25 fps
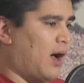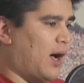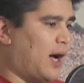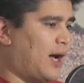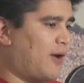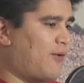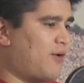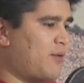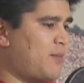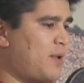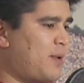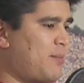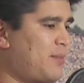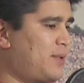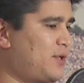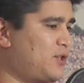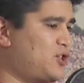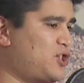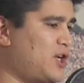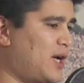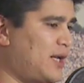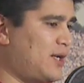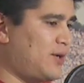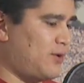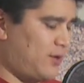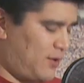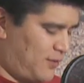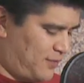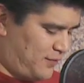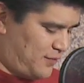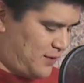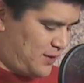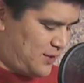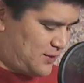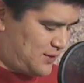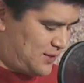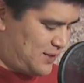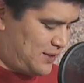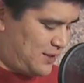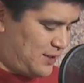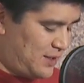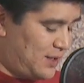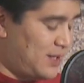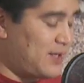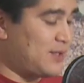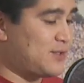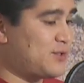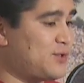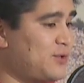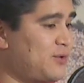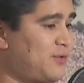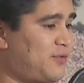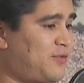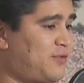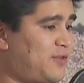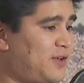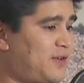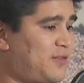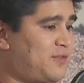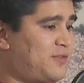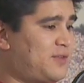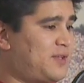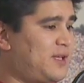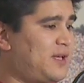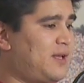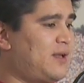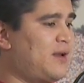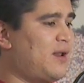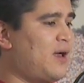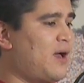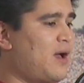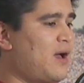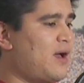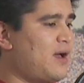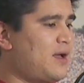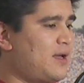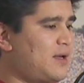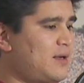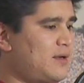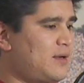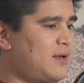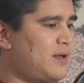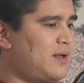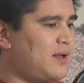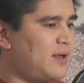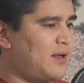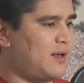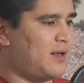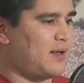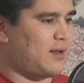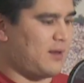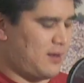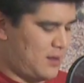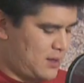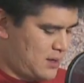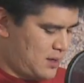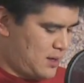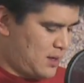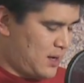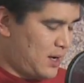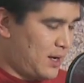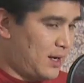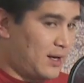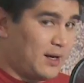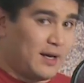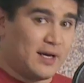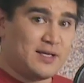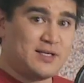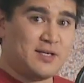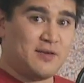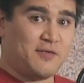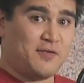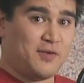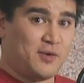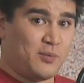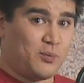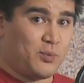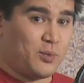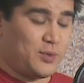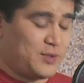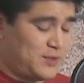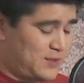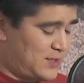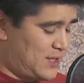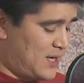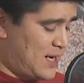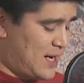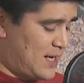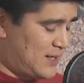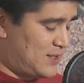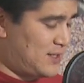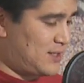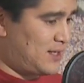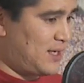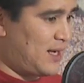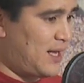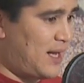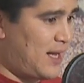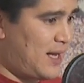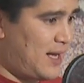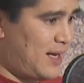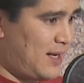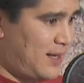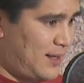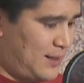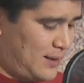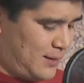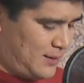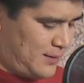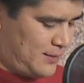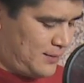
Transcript: I remember January first in the year two fifty-nine, as if it was yesterday.